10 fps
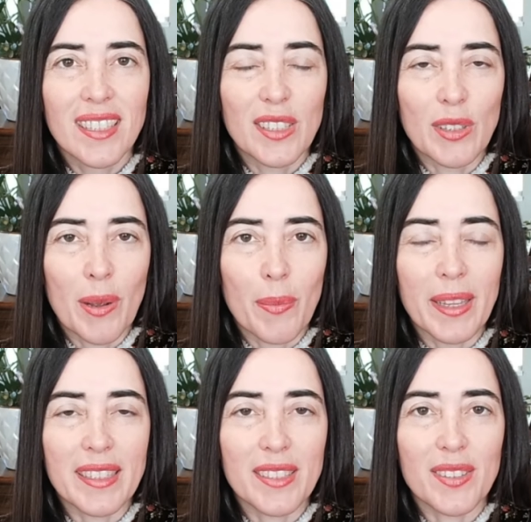your
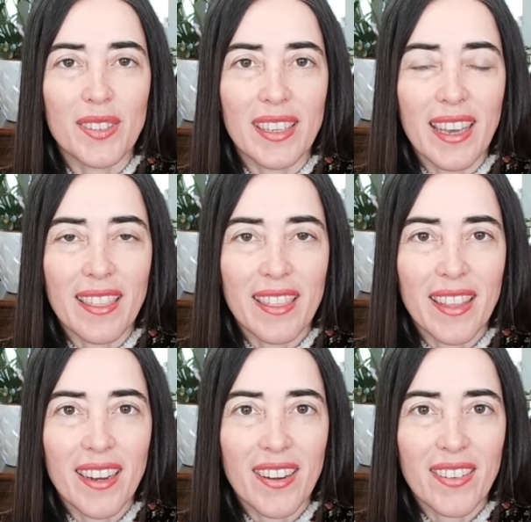ability to get
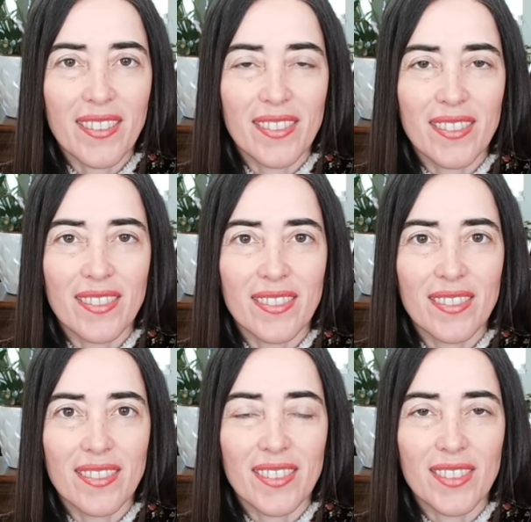there,
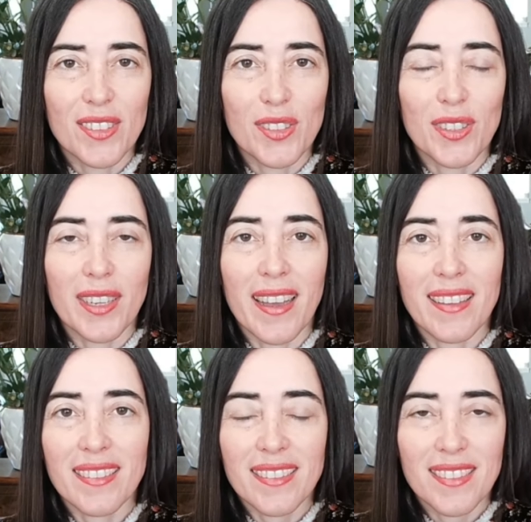because you
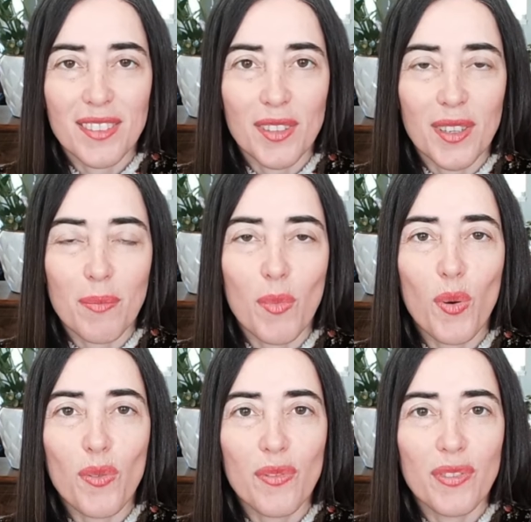can, because you can
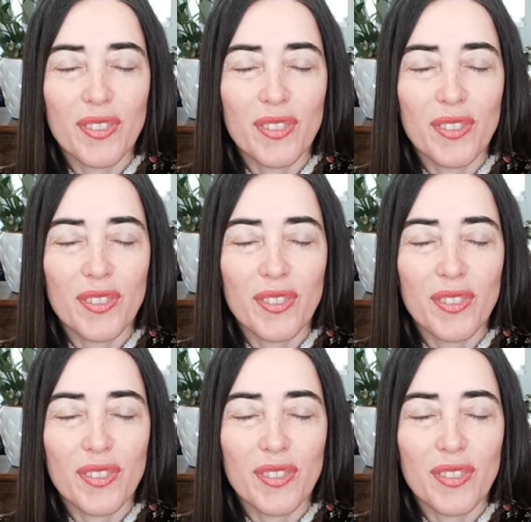move.